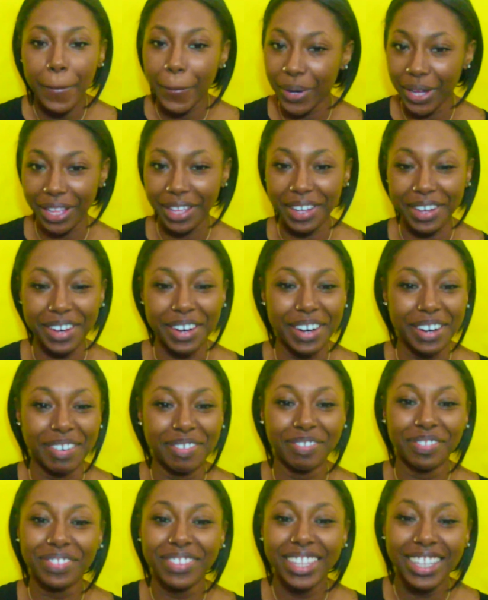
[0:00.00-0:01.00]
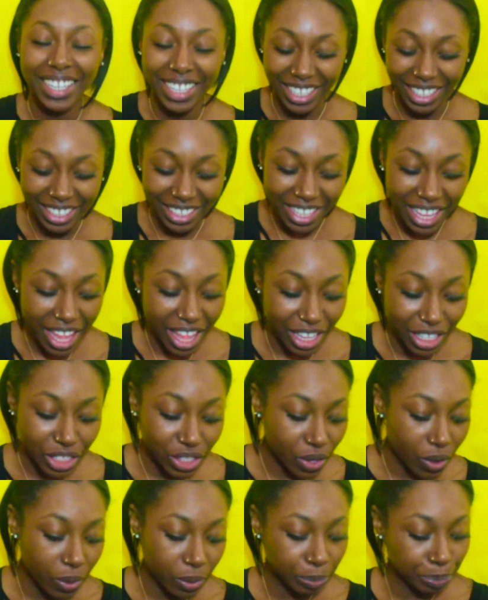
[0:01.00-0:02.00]
But yeah,
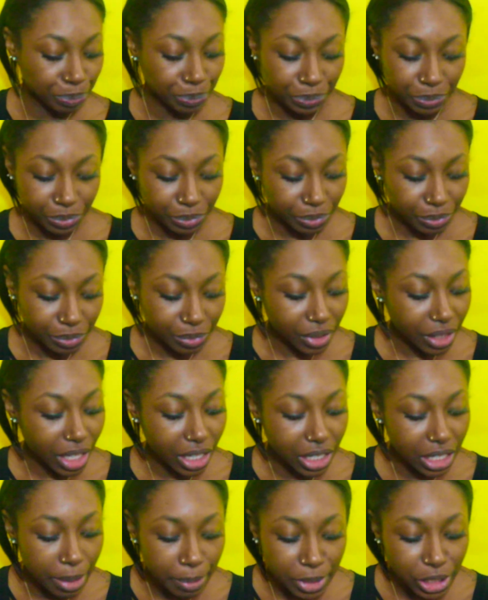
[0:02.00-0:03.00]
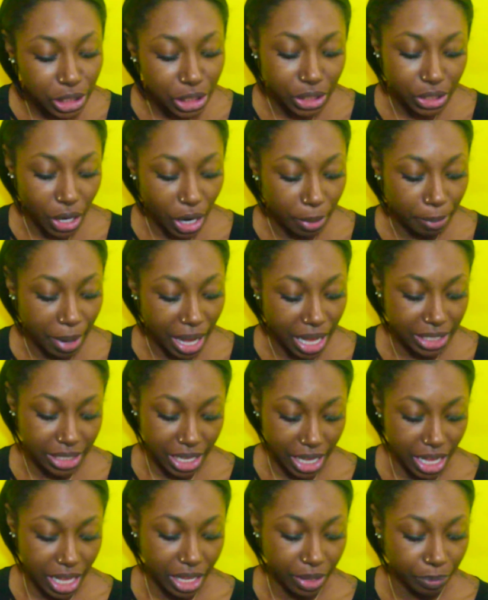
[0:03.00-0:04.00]
so let me just start by
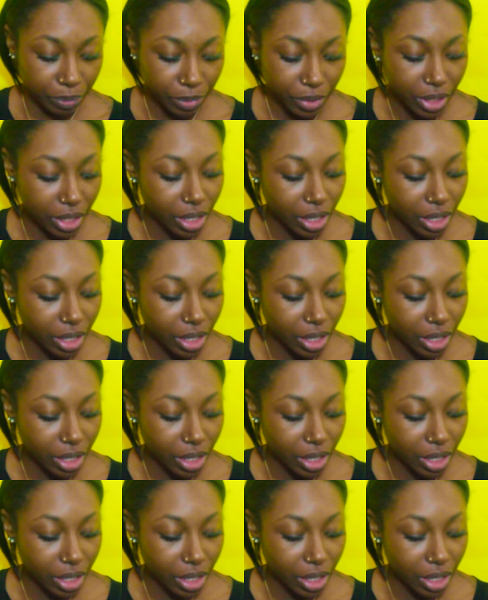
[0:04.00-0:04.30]
saying